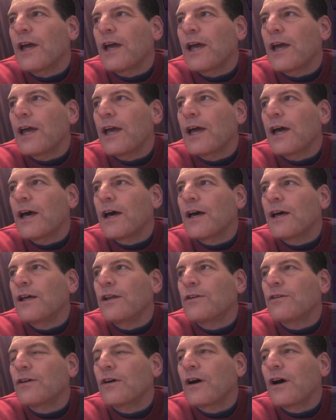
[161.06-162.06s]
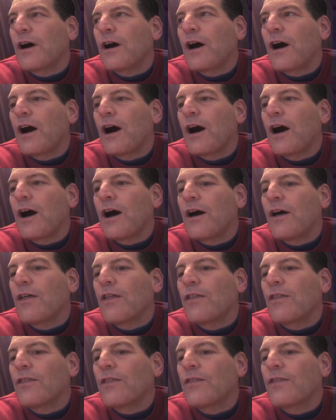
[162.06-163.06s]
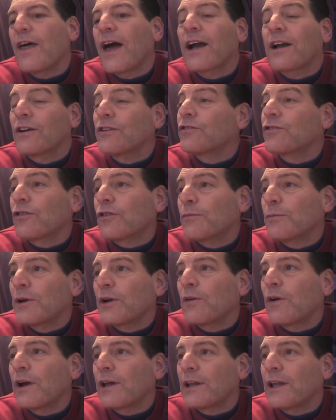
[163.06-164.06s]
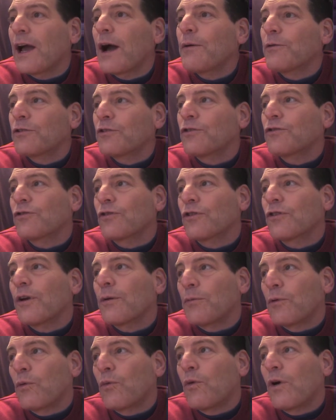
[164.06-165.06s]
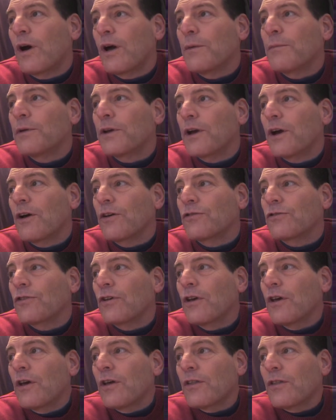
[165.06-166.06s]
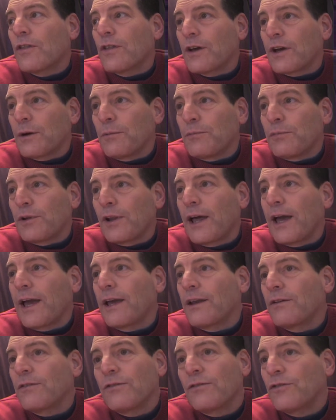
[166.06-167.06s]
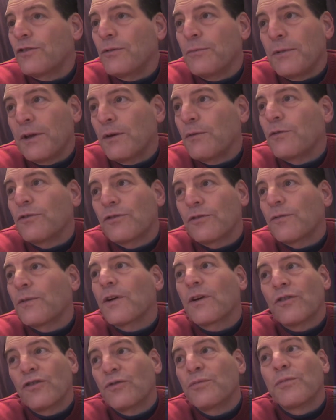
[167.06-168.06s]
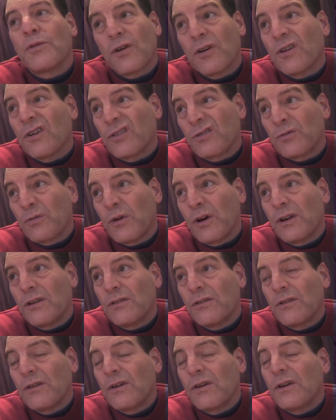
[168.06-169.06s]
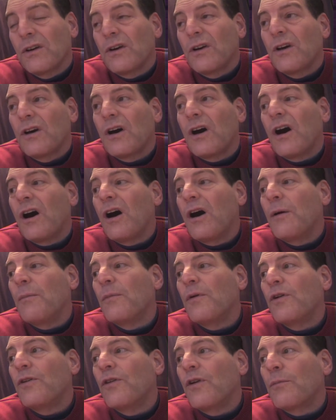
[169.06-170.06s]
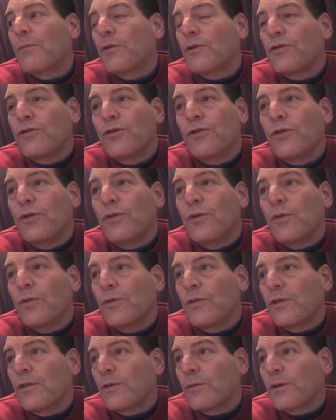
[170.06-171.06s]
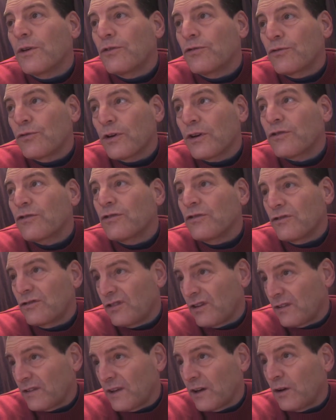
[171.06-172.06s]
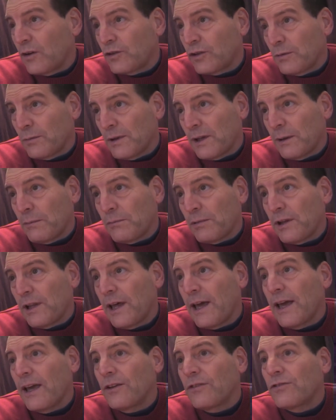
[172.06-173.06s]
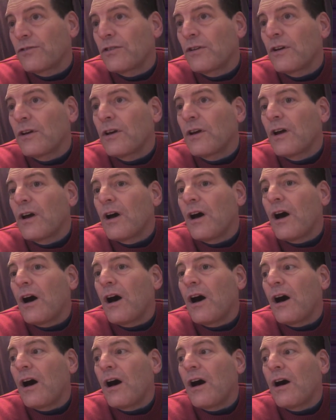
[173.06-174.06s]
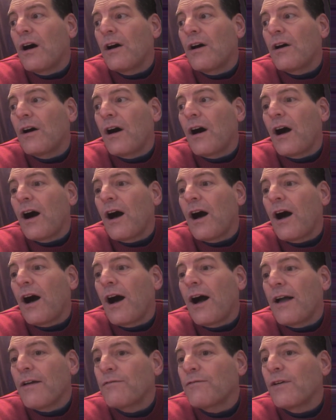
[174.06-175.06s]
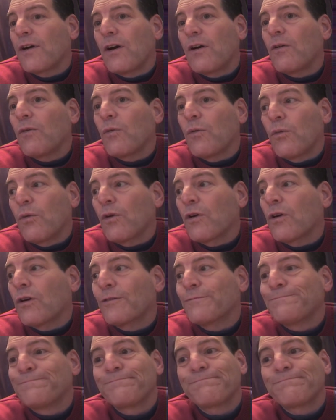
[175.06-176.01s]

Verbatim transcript: and uh, that concerned me greatly. I was concerned number one because the complaint to me was a very spurious one. Um, number two, the restrictions that they ultimately placed, uh, I felt were